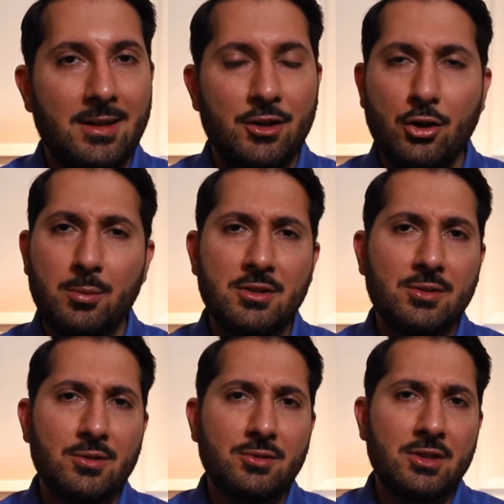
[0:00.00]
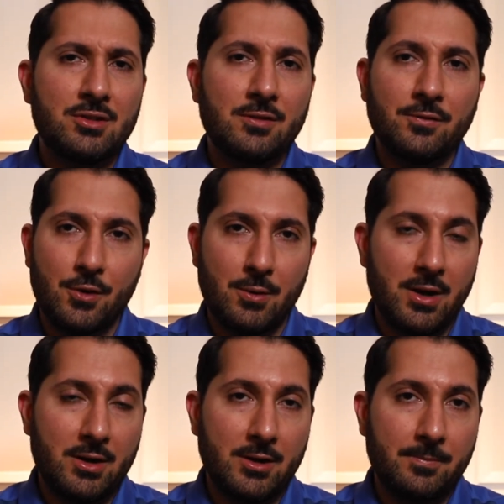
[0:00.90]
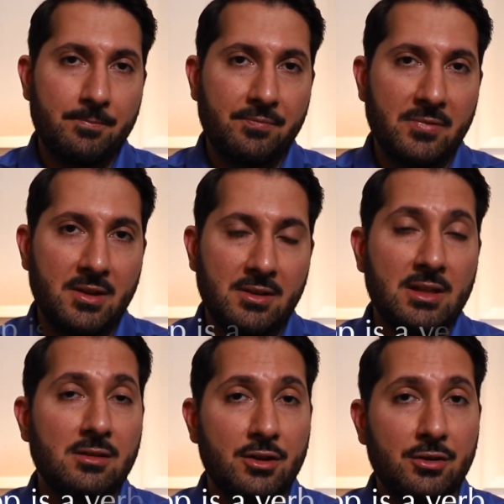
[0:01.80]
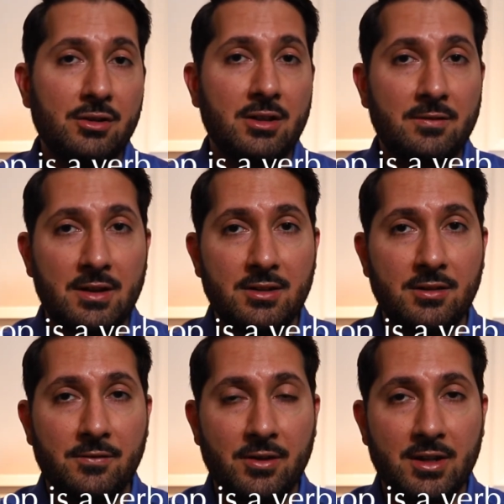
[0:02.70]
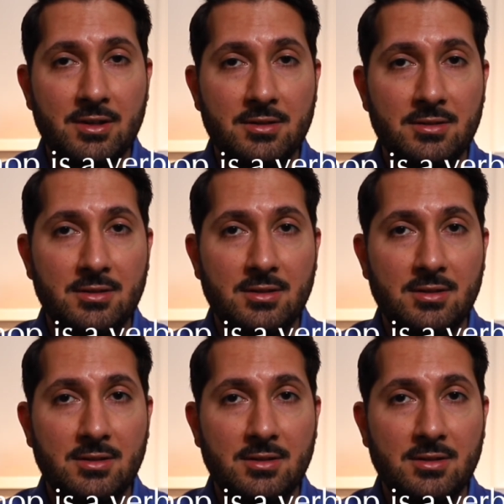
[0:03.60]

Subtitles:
Adobe is no stranger to photo editing. They literally invented the phrase,